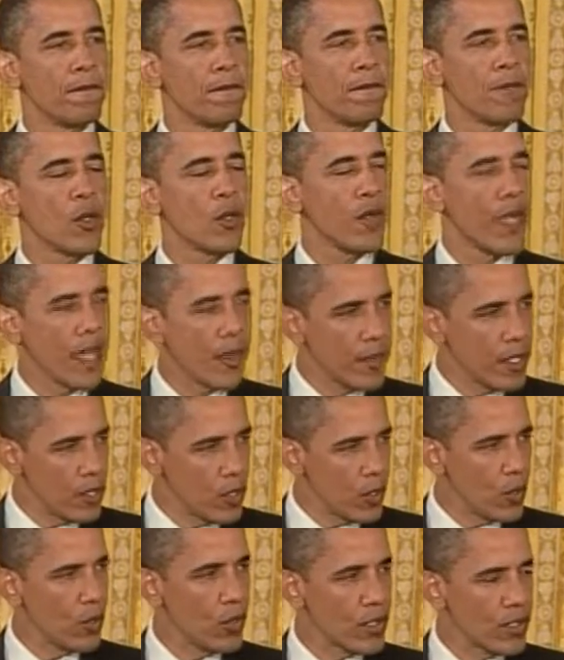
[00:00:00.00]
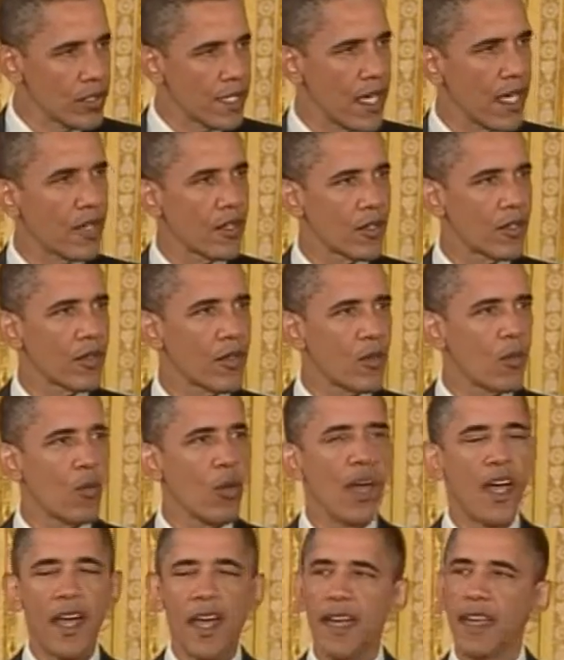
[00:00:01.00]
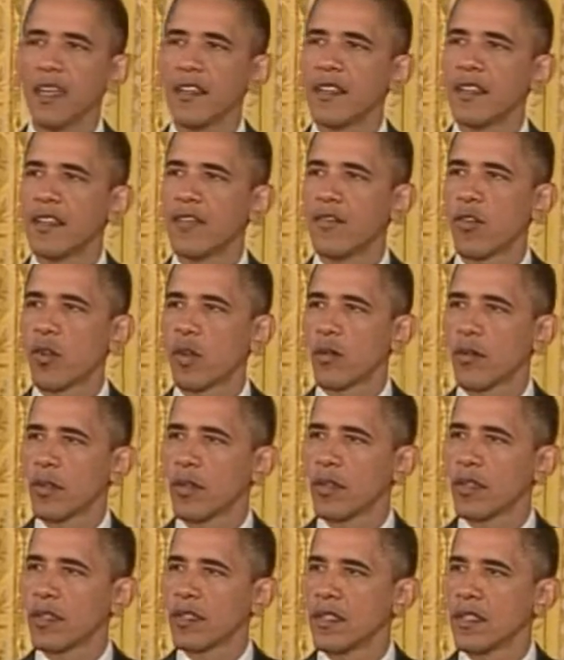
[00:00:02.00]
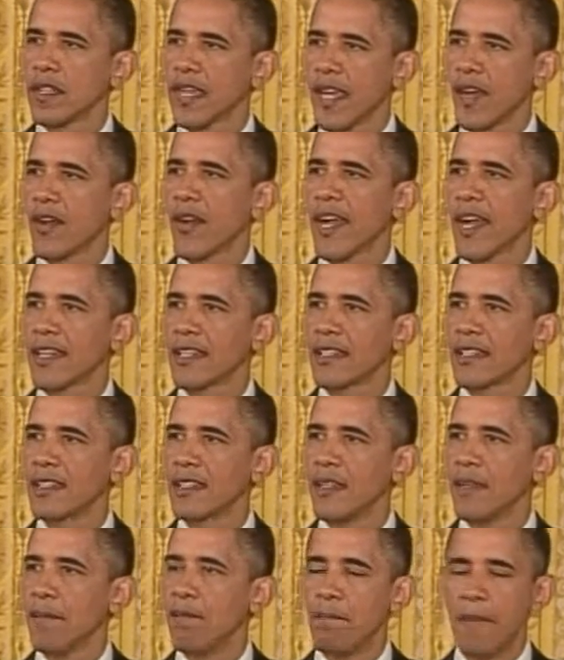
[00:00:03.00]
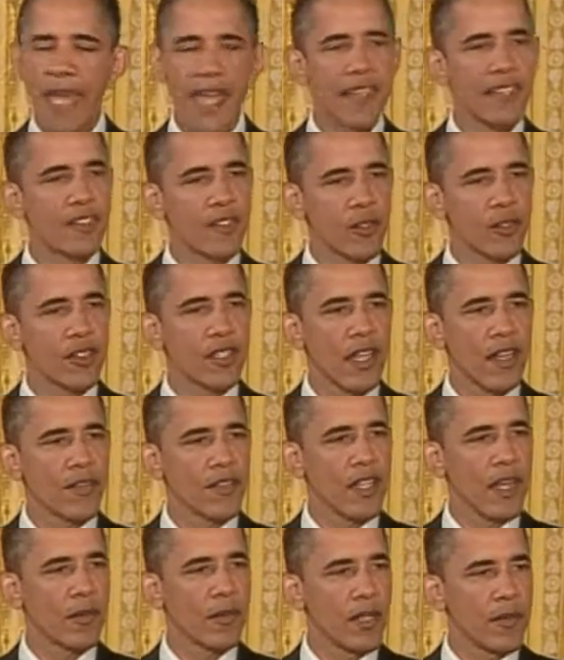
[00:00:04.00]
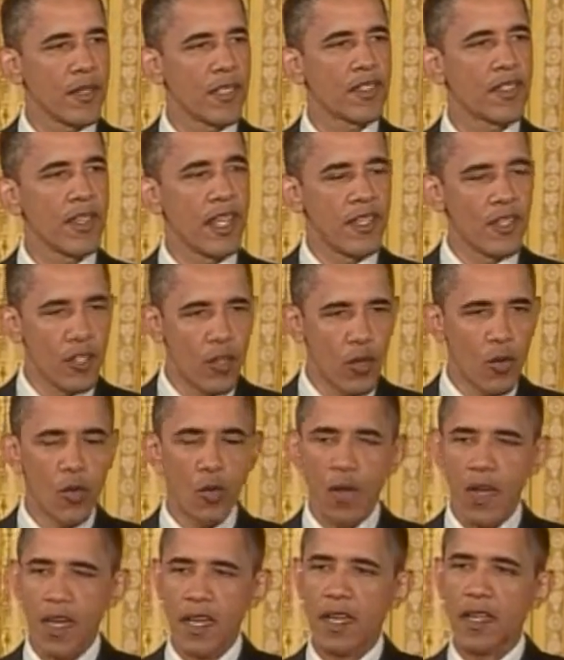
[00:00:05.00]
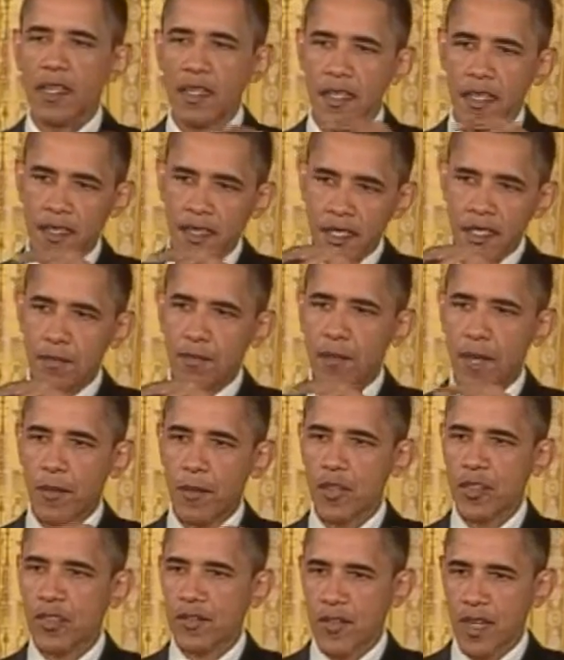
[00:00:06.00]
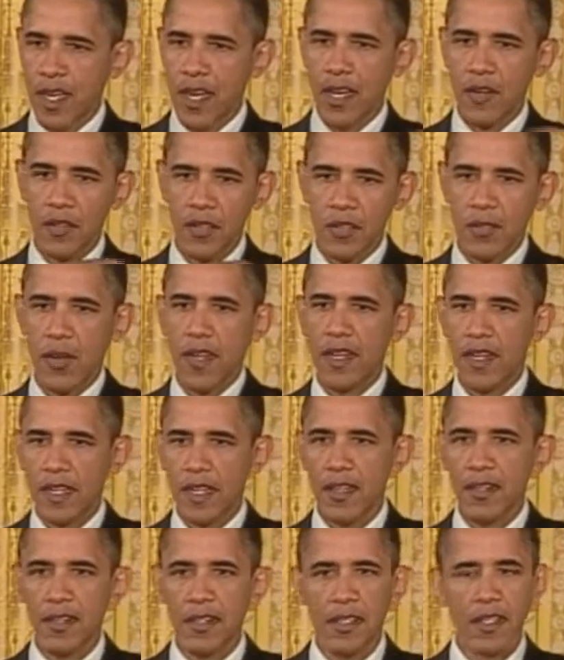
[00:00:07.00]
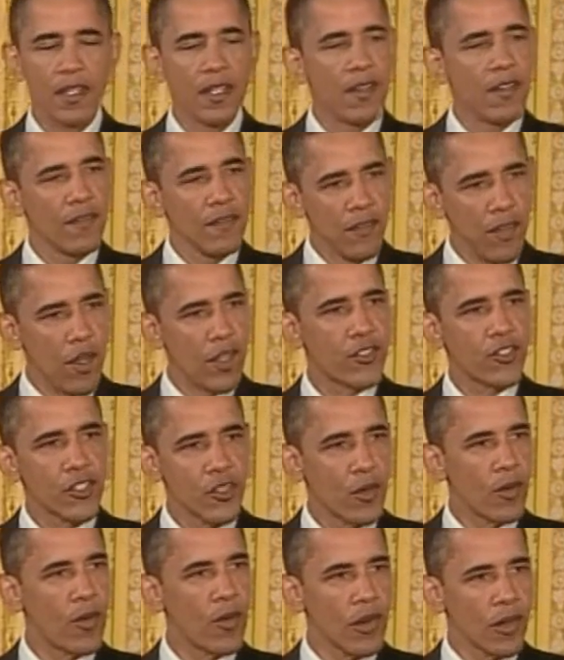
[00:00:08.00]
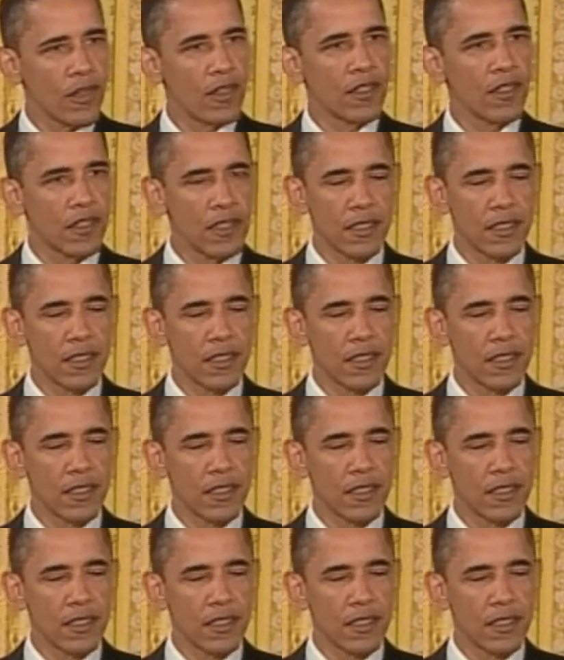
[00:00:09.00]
So, Amy, you and Taylor are why the Affordable Care Act bans those lifetime limits, and you're why these members of Congress right here fought so hard,